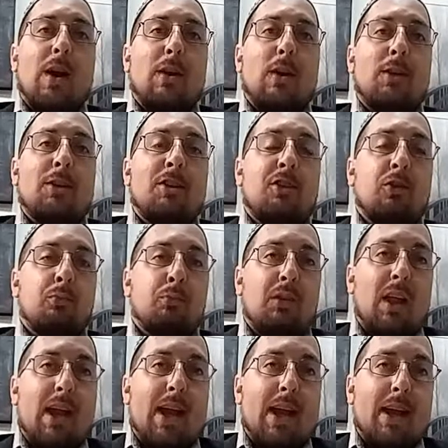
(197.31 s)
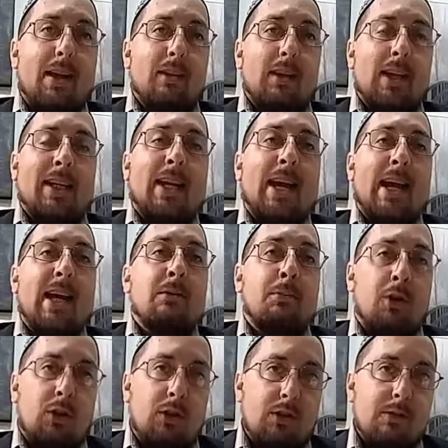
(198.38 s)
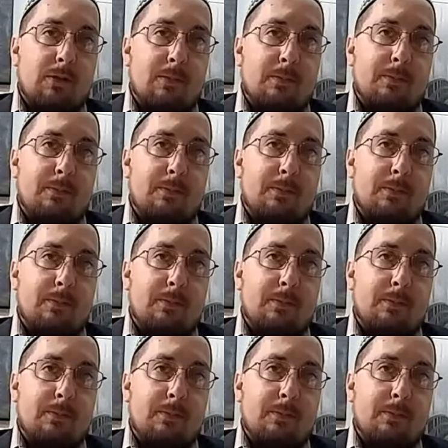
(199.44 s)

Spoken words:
out on display like an animal.